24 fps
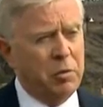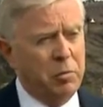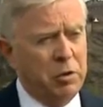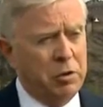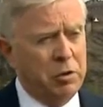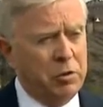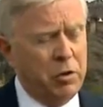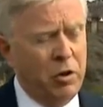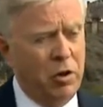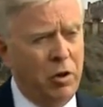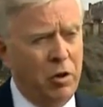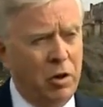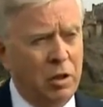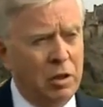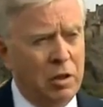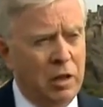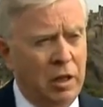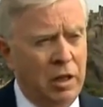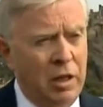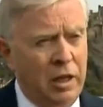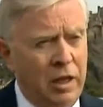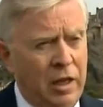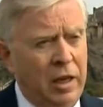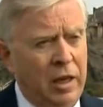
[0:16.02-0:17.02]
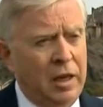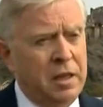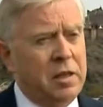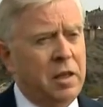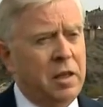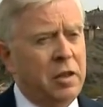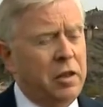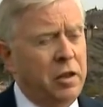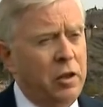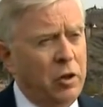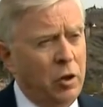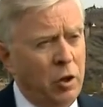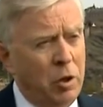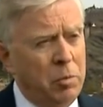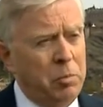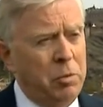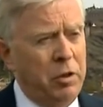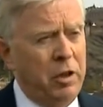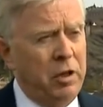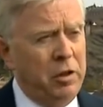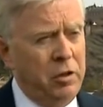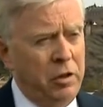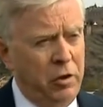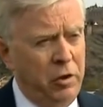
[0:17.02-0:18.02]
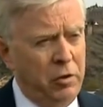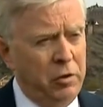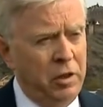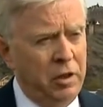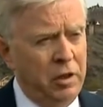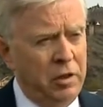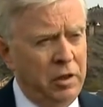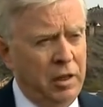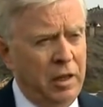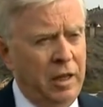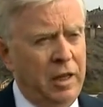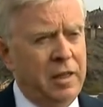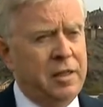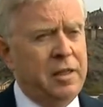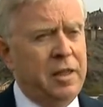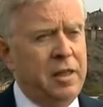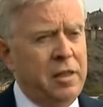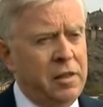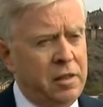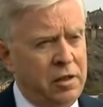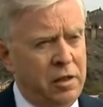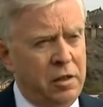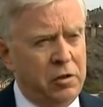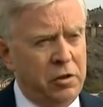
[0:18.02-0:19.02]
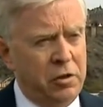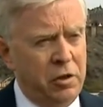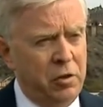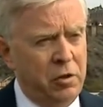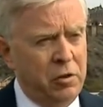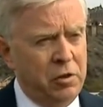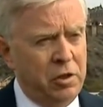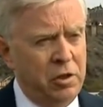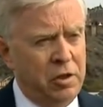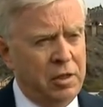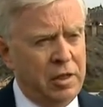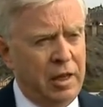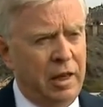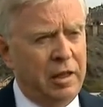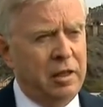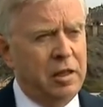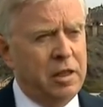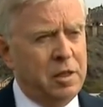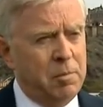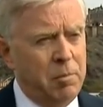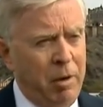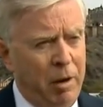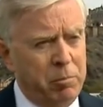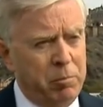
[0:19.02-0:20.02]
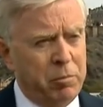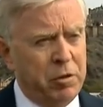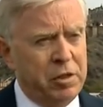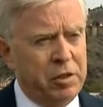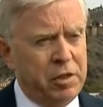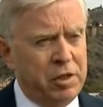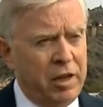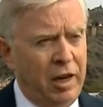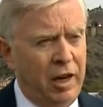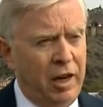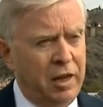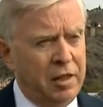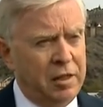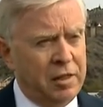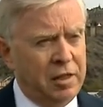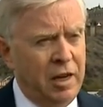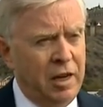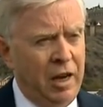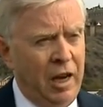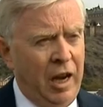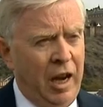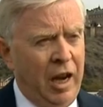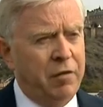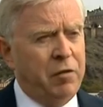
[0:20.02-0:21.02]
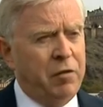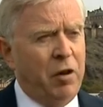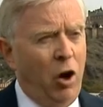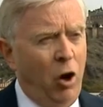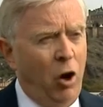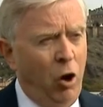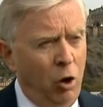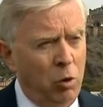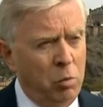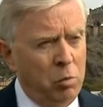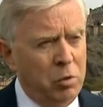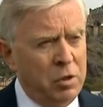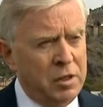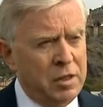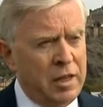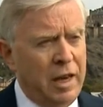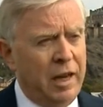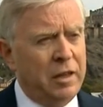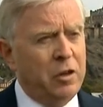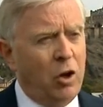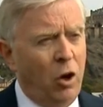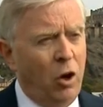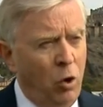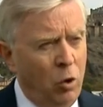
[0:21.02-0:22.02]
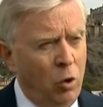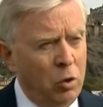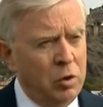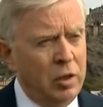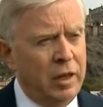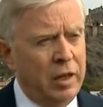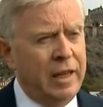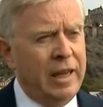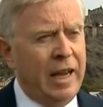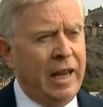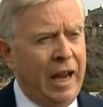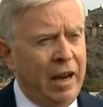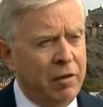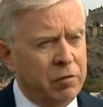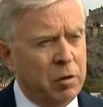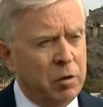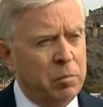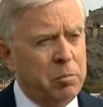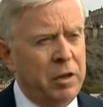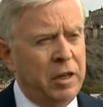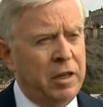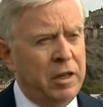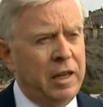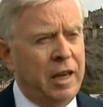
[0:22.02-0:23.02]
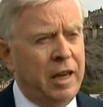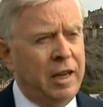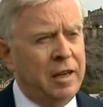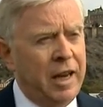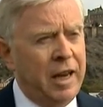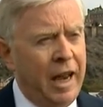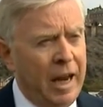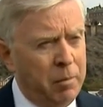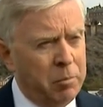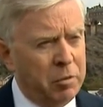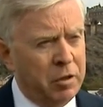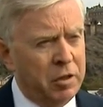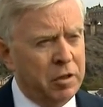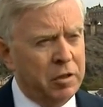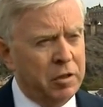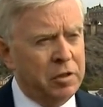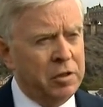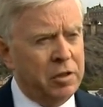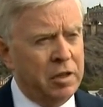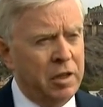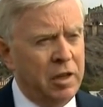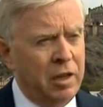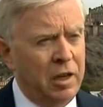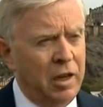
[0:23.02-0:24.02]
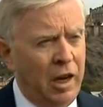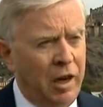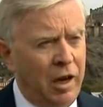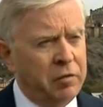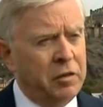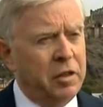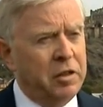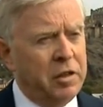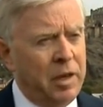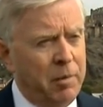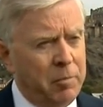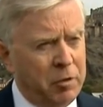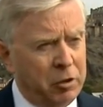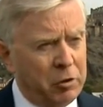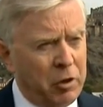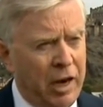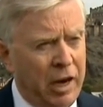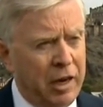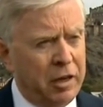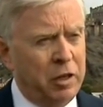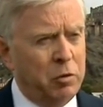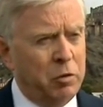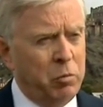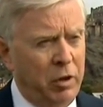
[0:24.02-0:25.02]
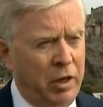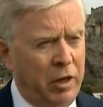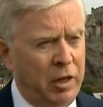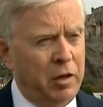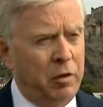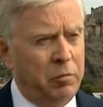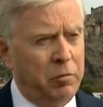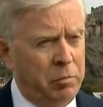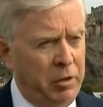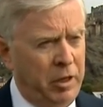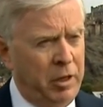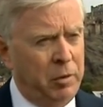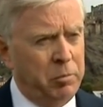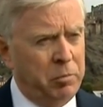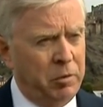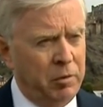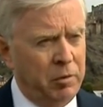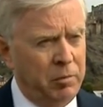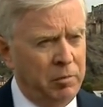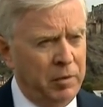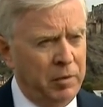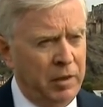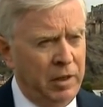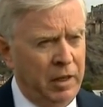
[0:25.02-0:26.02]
or withdrawal, is that the European Union, its institutions and its member states have always and only ever been enablers of the democratic will of people.